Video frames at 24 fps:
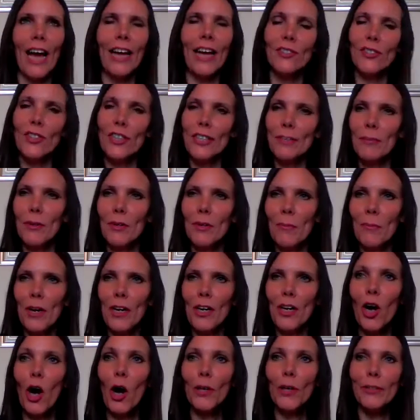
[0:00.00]
actually one of my
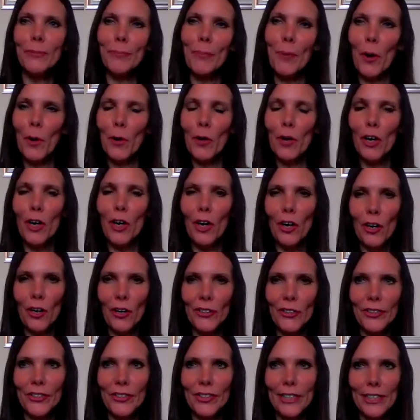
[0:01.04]
last
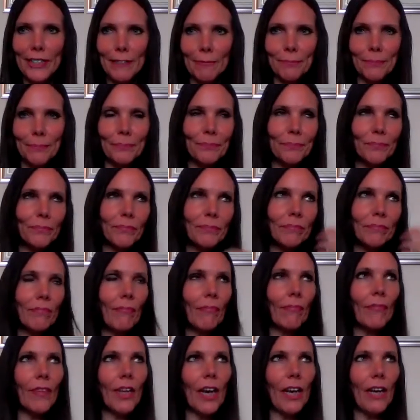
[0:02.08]
podcasts
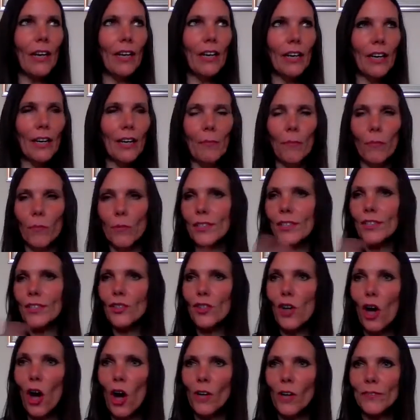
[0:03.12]
was a
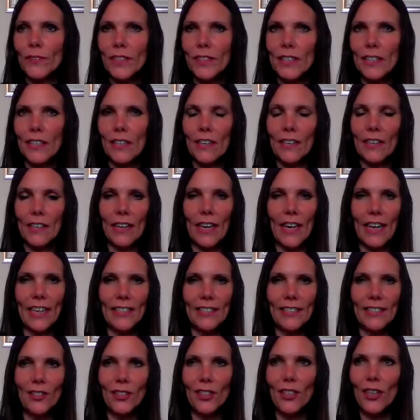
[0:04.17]
dancer,
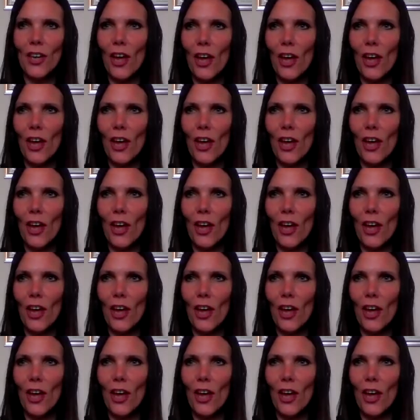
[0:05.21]
and